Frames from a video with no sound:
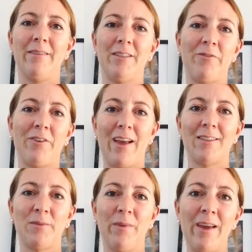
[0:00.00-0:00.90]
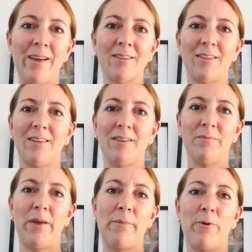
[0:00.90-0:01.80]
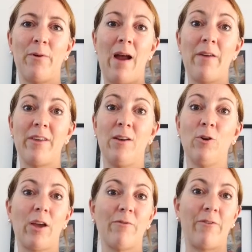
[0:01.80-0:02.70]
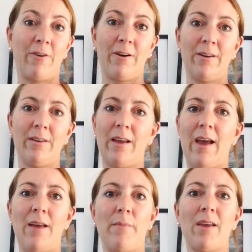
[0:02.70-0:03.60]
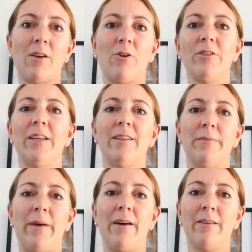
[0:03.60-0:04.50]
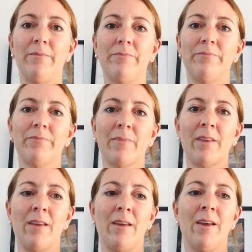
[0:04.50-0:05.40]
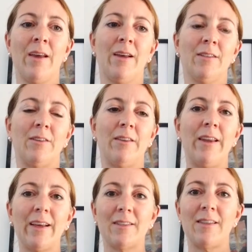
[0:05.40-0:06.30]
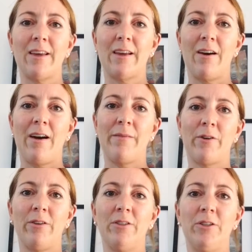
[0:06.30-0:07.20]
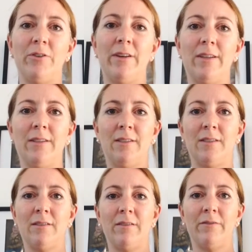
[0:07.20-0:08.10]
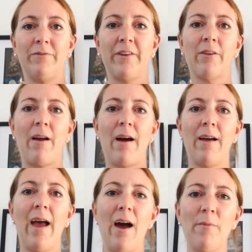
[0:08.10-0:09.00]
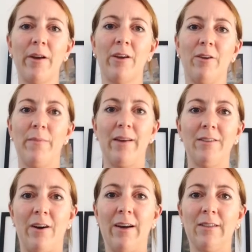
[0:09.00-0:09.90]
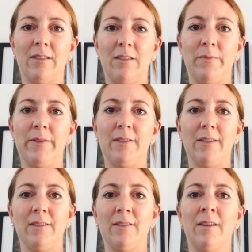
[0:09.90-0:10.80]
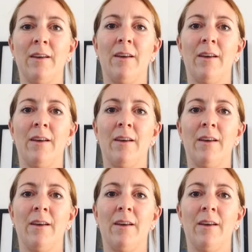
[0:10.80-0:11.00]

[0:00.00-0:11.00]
definitely has some legs, and people are out there looking for it and making content about it. So the next thing I'm going to do is figure out, how am I going to monetize the business?